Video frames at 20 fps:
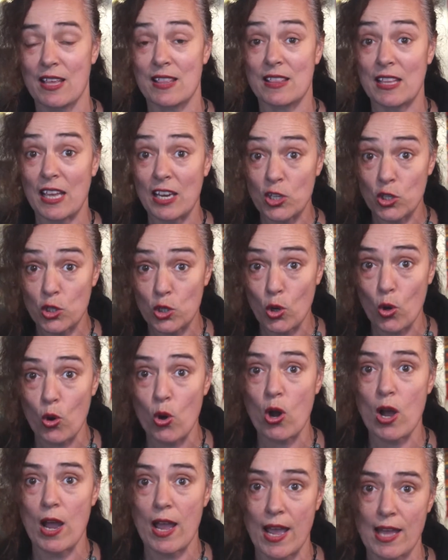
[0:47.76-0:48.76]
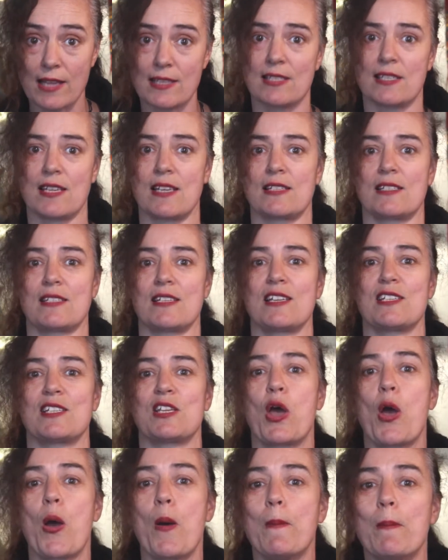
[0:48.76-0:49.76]
then your
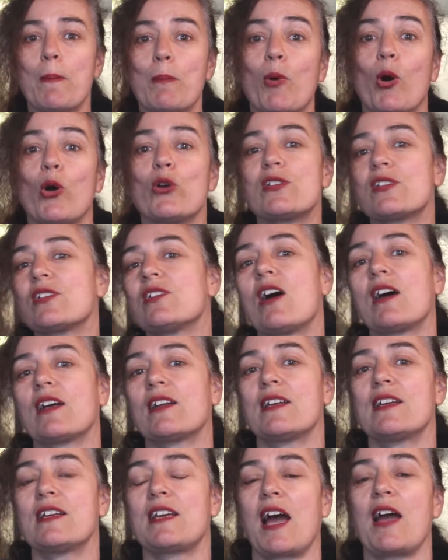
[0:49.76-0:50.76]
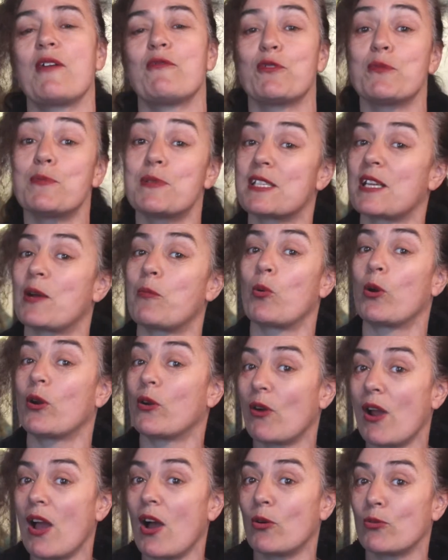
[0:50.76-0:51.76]
ancestors most likely came from
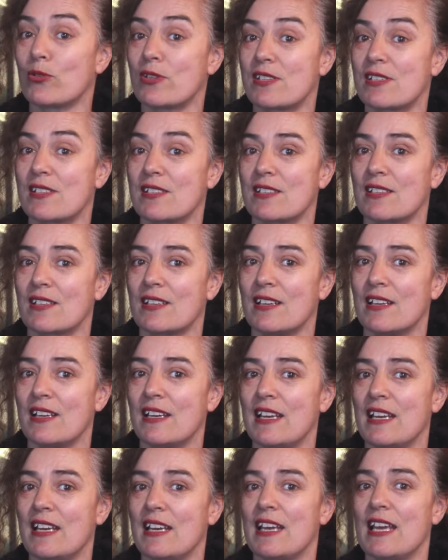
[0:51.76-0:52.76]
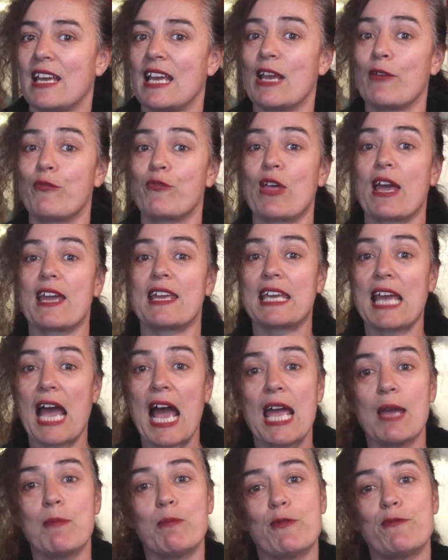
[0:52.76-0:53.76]
somewhere else. If they
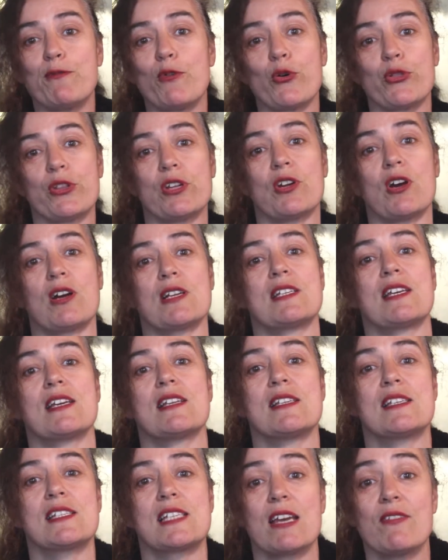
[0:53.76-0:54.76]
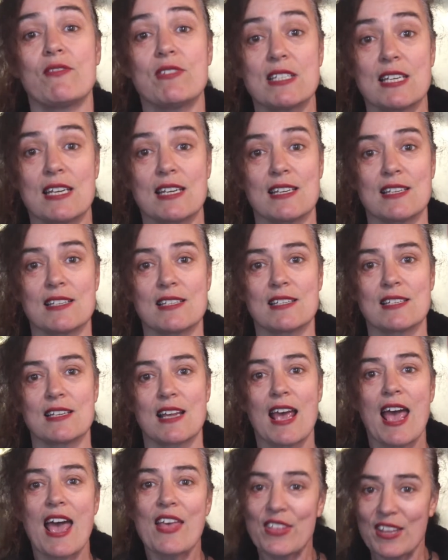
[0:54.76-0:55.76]
came before the nineteen seventies,
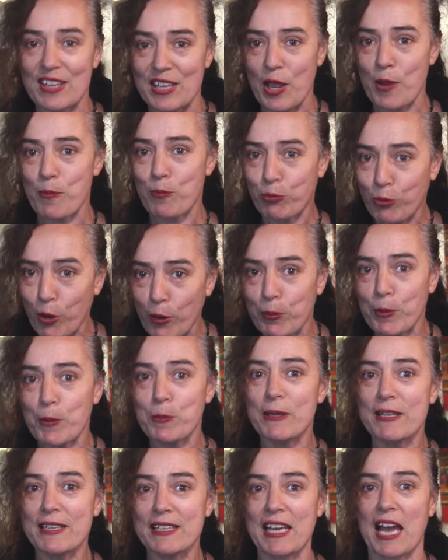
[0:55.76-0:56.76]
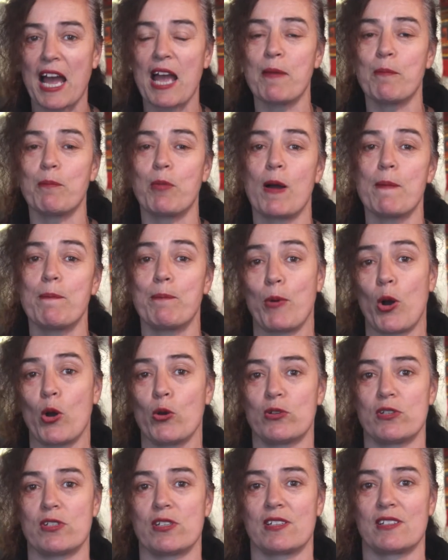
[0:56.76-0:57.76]
then they probably came by
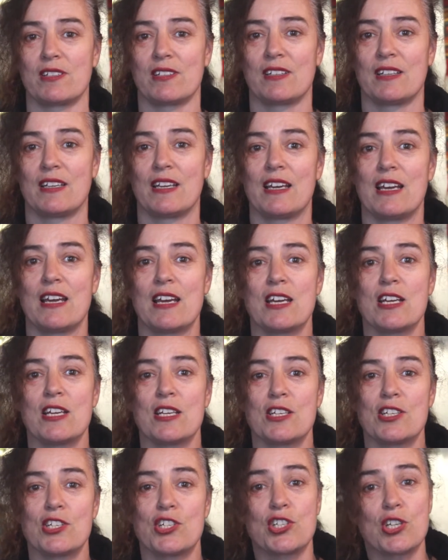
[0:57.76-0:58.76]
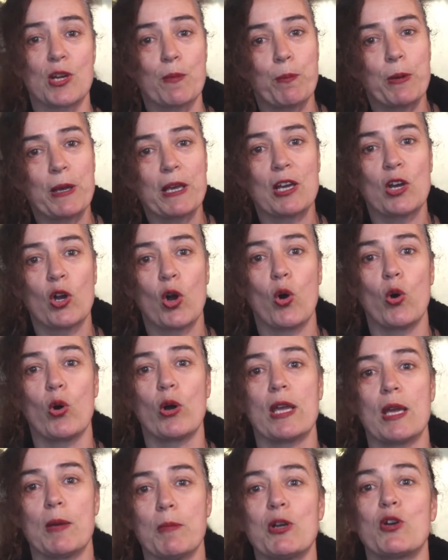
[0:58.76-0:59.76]
boat. Shipping
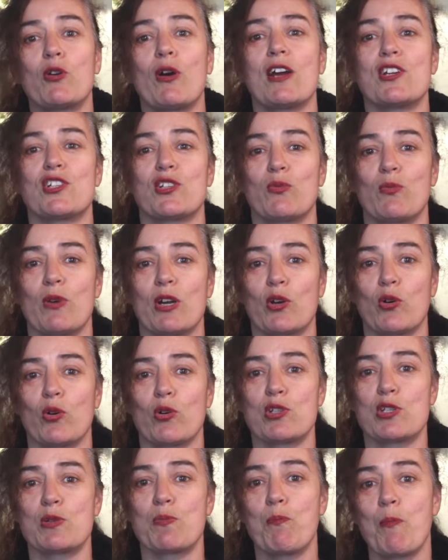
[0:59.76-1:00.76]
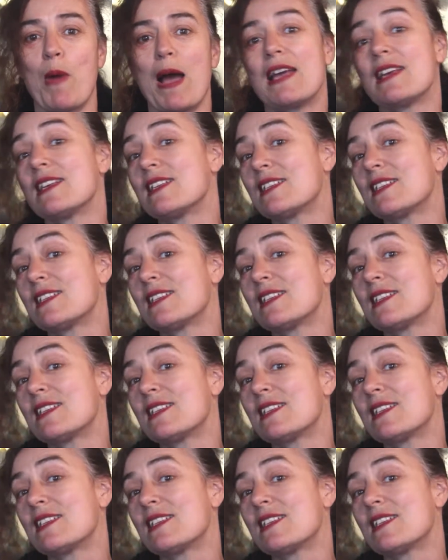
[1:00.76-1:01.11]
or immigration records may